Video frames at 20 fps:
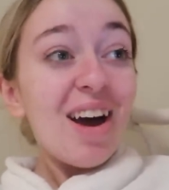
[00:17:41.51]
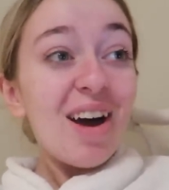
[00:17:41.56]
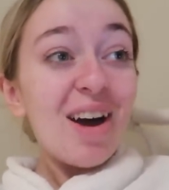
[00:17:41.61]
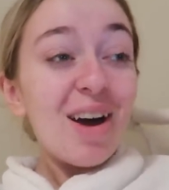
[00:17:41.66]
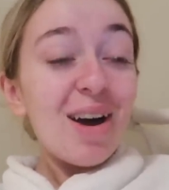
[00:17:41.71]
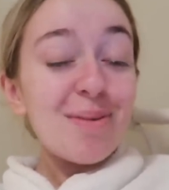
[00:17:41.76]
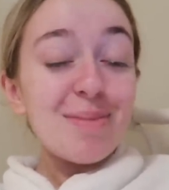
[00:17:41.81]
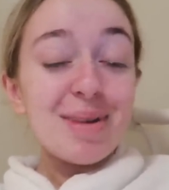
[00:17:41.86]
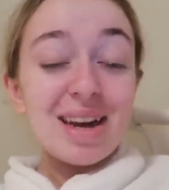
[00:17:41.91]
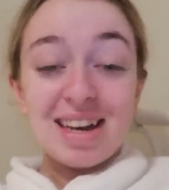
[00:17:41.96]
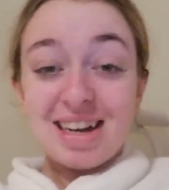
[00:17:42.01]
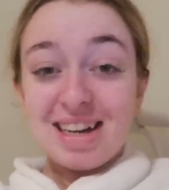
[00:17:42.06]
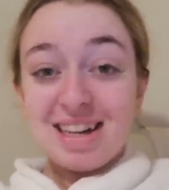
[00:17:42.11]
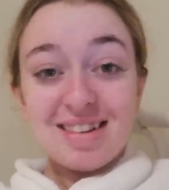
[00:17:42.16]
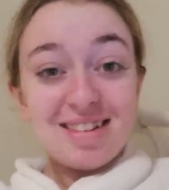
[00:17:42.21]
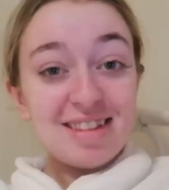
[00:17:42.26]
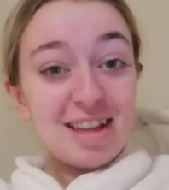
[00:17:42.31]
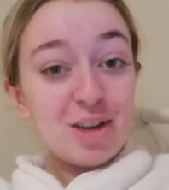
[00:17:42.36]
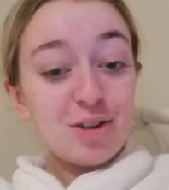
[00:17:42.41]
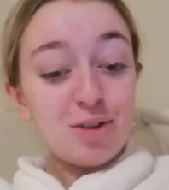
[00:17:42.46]
um, at
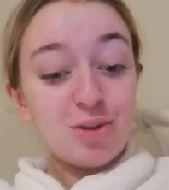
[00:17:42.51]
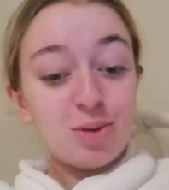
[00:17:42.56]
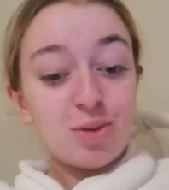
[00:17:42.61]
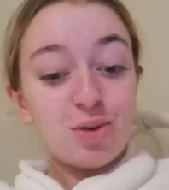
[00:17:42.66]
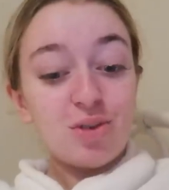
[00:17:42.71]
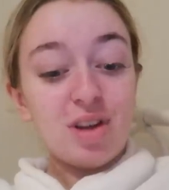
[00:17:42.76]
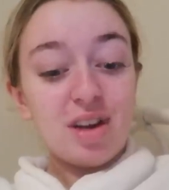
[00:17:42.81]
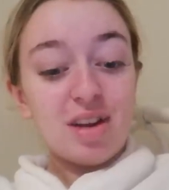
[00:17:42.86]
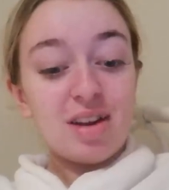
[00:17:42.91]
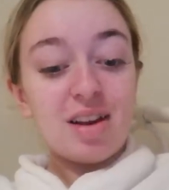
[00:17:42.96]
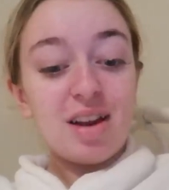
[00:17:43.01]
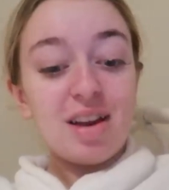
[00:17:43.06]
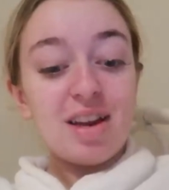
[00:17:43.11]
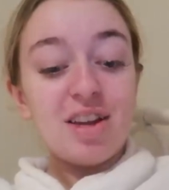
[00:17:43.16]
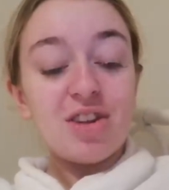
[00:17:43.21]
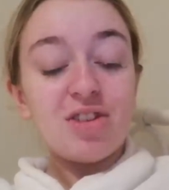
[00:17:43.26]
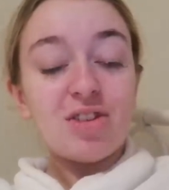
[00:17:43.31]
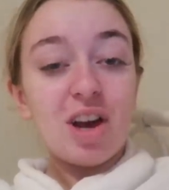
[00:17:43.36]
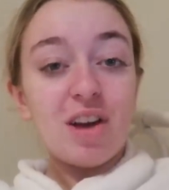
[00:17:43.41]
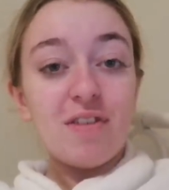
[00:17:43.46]
least that's sorted and at
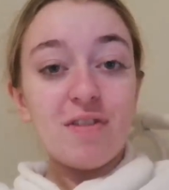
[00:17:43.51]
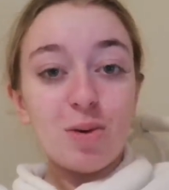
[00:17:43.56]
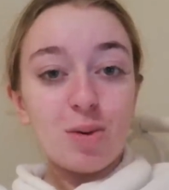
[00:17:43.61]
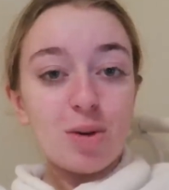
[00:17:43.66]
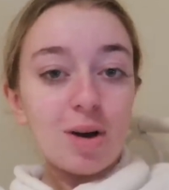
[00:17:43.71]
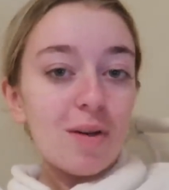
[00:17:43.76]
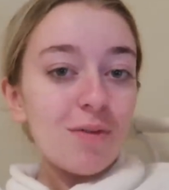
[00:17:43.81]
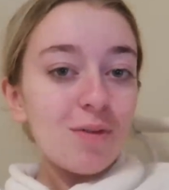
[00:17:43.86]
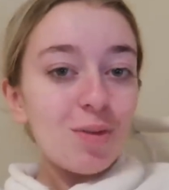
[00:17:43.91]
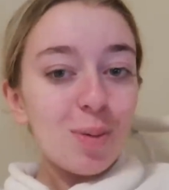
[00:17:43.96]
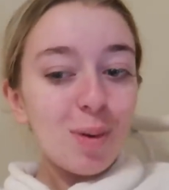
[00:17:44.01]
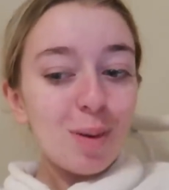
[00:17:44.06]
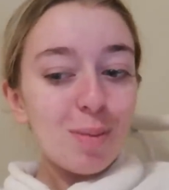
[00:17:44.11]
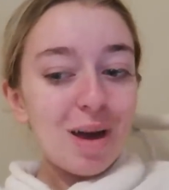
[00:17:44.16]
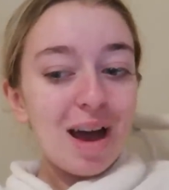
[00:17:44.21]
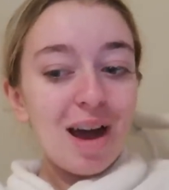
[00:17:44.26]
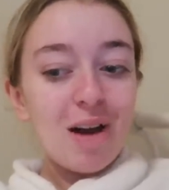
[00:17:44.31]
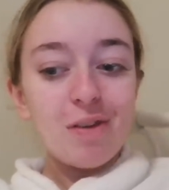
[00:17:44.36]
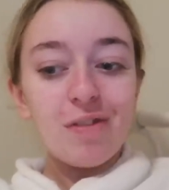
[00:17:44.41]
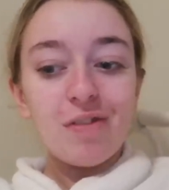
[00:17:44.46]
least I feel comfortable in
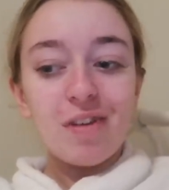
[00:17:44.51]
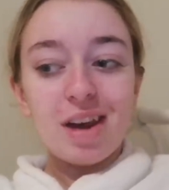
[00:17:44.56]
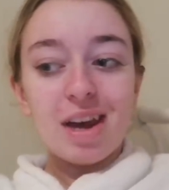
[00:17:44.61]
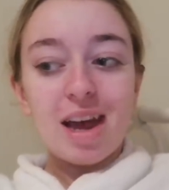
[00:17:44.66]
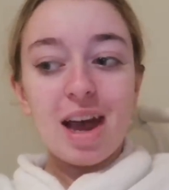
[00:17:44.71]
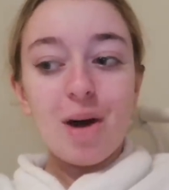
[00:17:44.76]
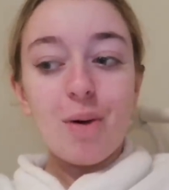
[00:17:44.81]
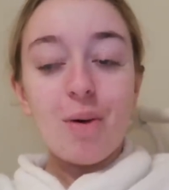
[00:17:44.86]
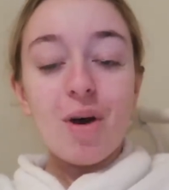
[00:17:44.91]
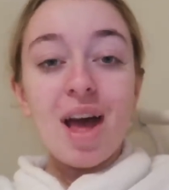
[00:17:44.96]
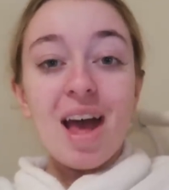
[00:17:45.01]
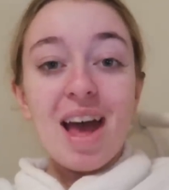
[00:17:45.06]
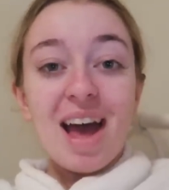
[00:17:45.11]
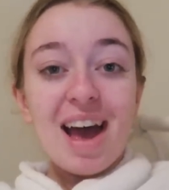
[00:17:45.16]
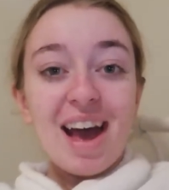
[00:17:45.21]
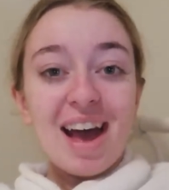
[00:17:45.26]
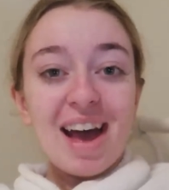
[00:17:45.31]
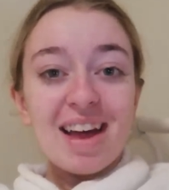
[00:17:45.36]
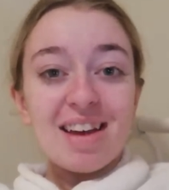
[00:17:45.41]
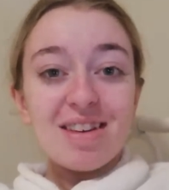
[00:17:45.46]
my outfit now
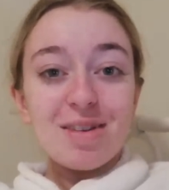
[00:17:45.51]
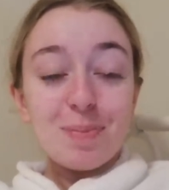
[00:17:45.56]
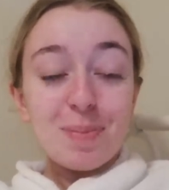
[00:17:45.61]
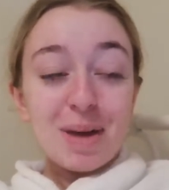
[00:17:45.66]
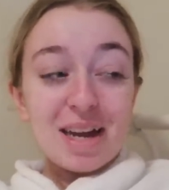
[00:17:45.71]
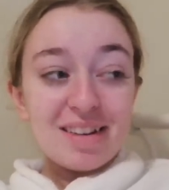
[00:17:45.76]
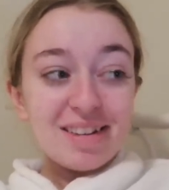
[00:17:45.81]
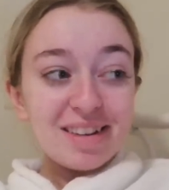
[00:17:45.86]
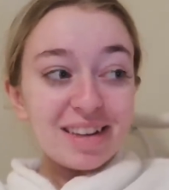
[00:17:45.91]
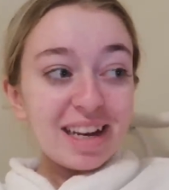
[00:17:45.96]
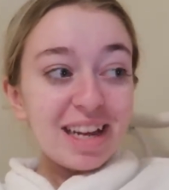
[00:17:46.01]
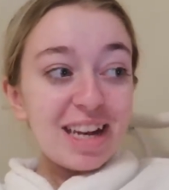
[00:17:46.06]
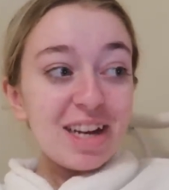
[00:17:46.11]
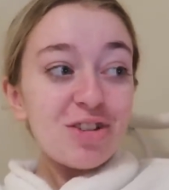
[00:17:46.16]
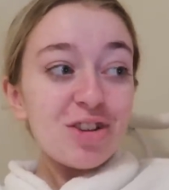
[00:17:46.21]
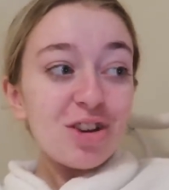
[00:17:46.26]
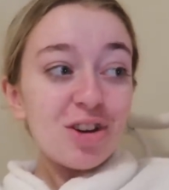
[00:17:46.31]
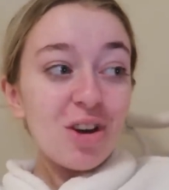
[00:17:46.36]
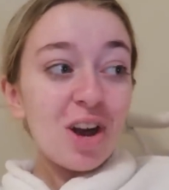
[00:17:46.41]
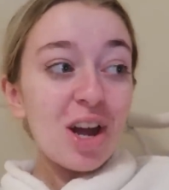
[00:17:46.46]
and basically
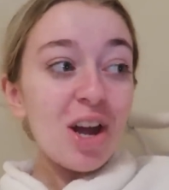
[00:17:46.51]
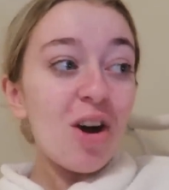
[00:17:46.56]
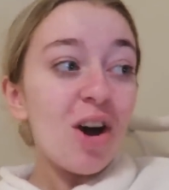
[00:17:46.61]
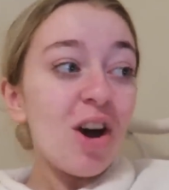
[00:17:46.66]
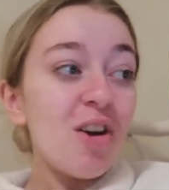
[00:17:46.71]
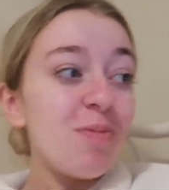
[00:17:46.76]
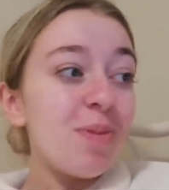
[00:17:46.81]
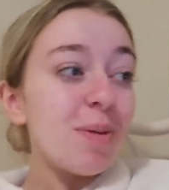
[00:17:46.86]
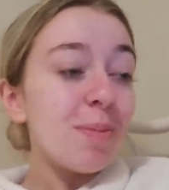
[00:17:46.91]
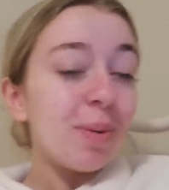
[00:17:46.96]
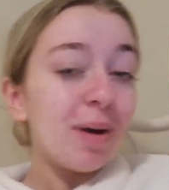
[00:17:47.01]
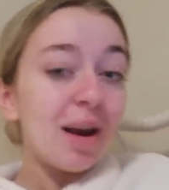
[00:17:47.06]
tonight I've been